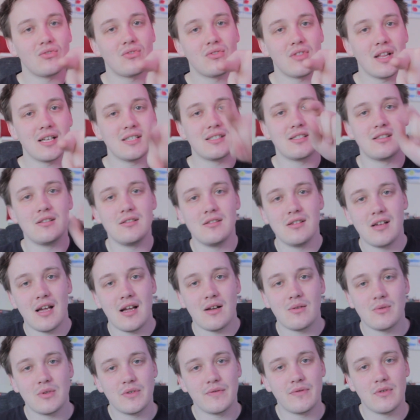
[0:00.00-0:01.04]
the
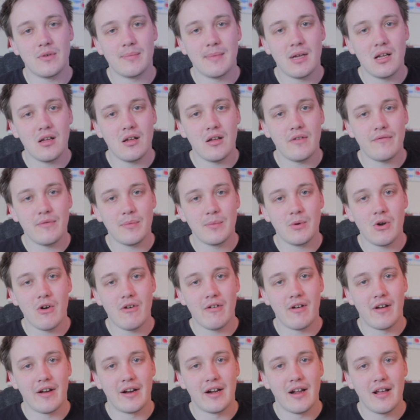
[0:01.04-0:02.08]
house from
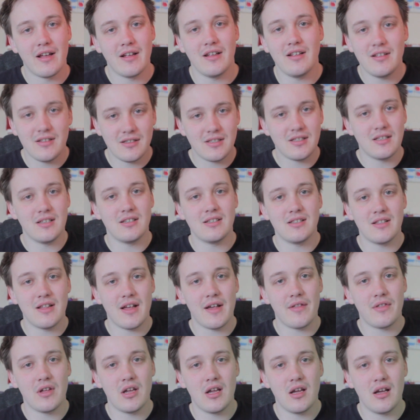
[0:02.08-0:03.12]
Coraline. Isn't
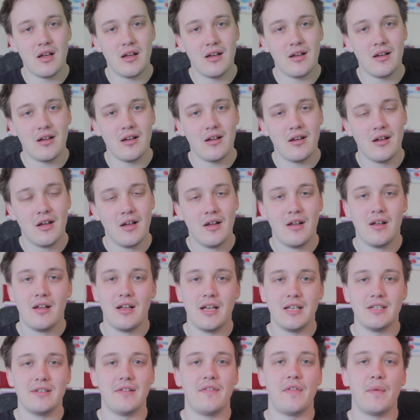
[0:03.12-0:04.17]

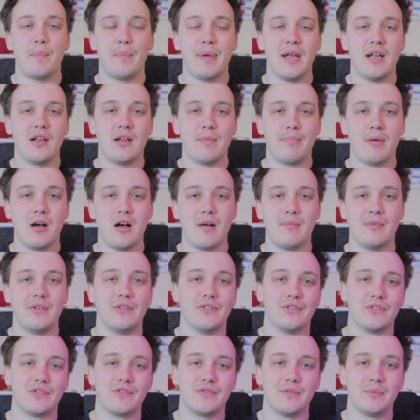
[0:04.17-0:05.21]
that the pink
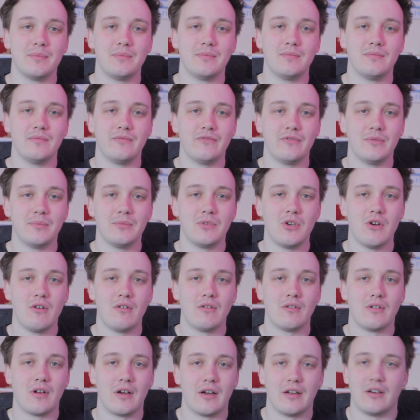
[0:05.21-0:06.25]
apartments from
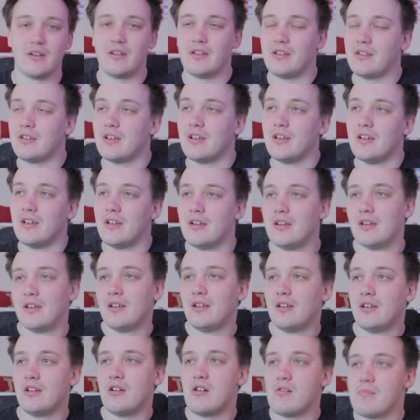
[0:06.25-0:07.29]
Coraline?" Like,
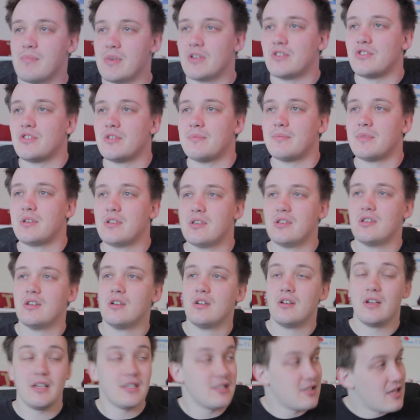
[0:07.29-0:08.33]
can't picture somebody.
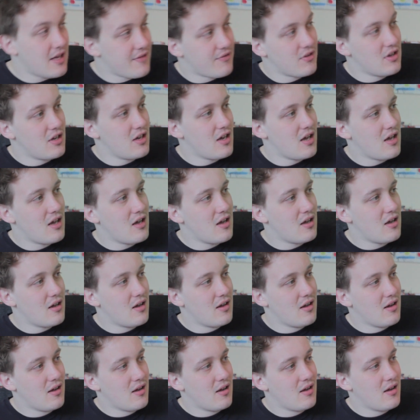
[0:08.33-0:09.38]
Is that
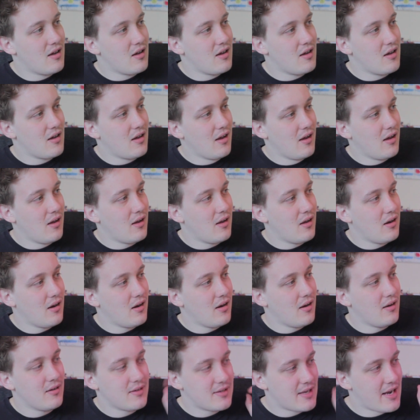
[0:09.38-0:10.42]
the
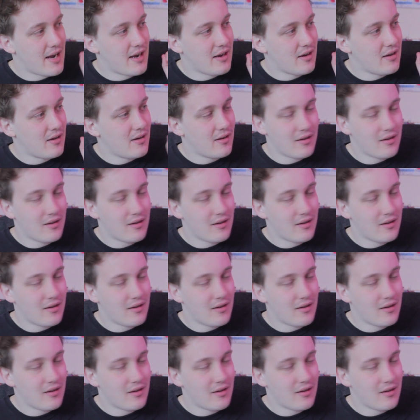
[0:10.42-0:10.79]
Is that?